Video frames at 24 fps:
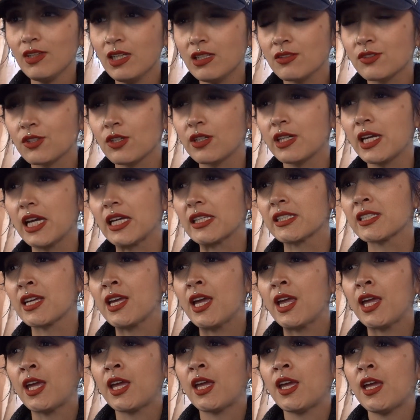so yes,
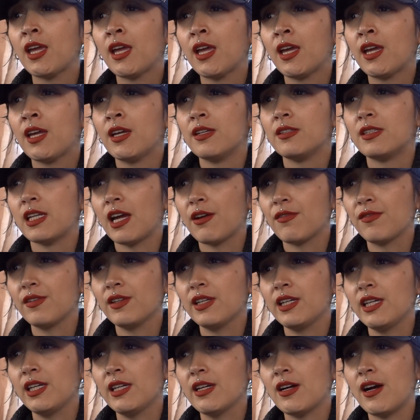
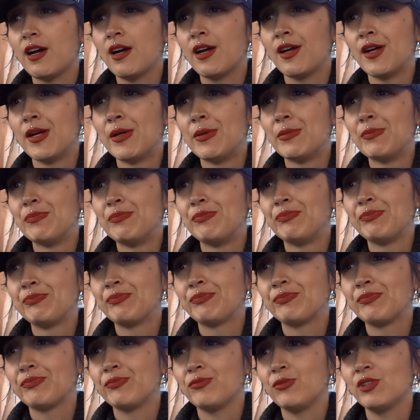definitely
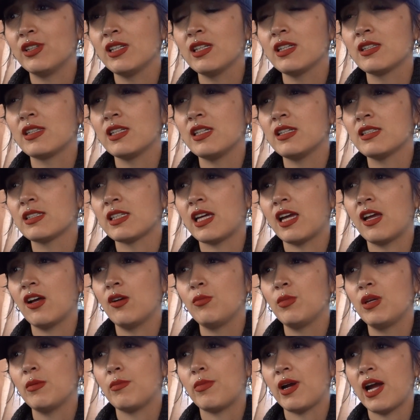one of the things that
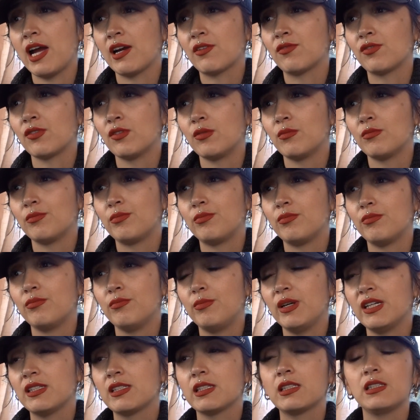held me back from
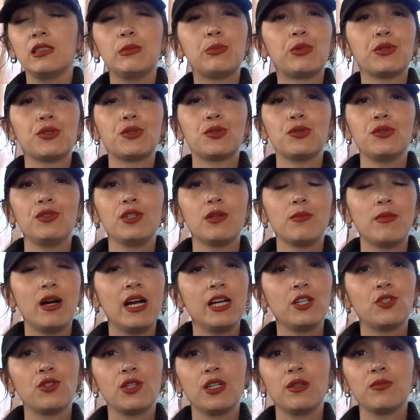basically pursuing
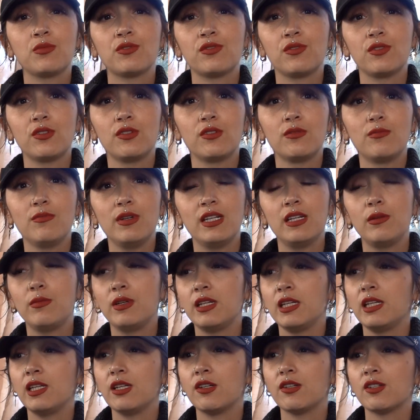my dreams for many,
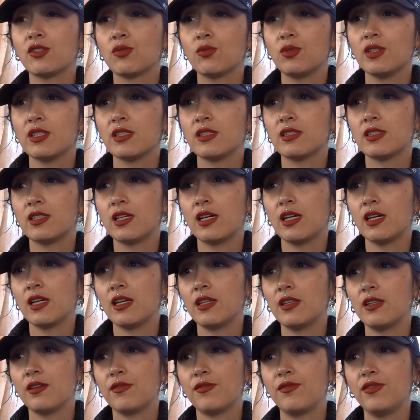many years was
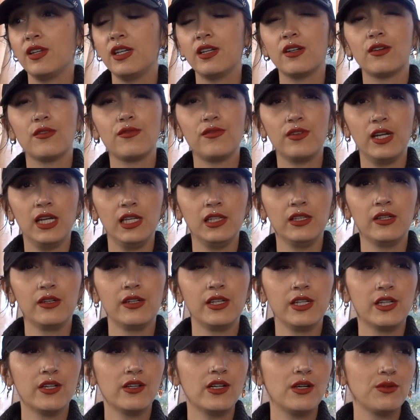the fear of failure.
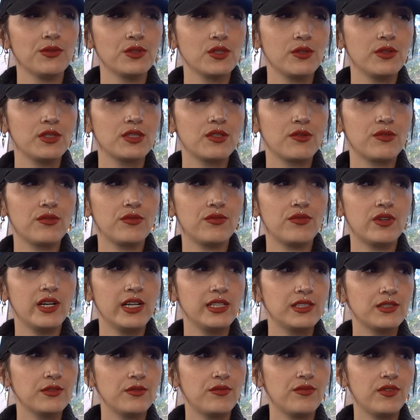You know, I was always
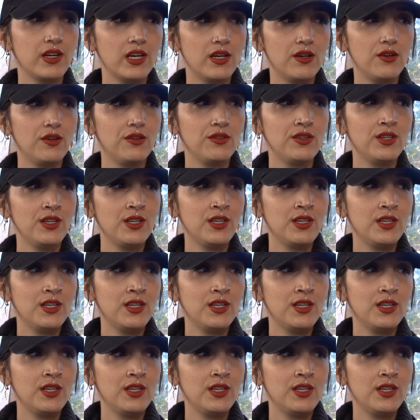afraid to fail.